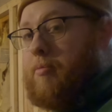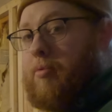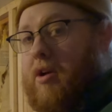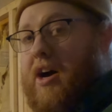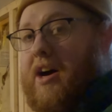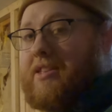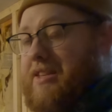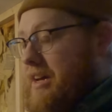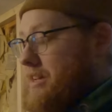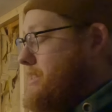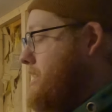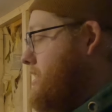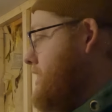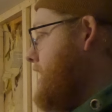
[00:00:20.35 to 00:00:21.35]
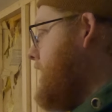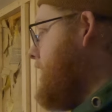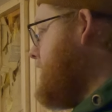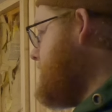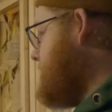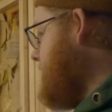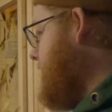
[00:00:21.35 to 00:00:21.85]
a process here,
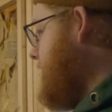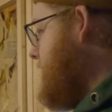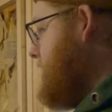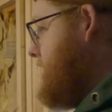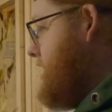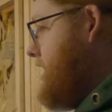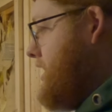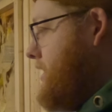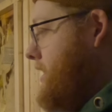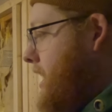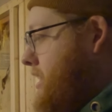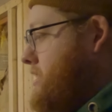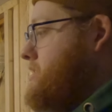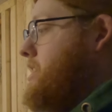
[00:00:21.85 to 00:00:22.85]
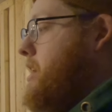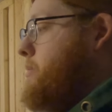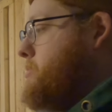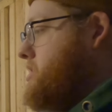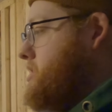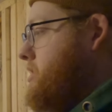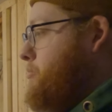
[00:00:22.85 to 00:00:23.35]
guys. And uh, the next
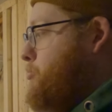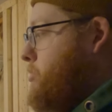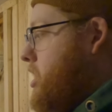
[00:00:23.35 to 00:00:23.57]
steps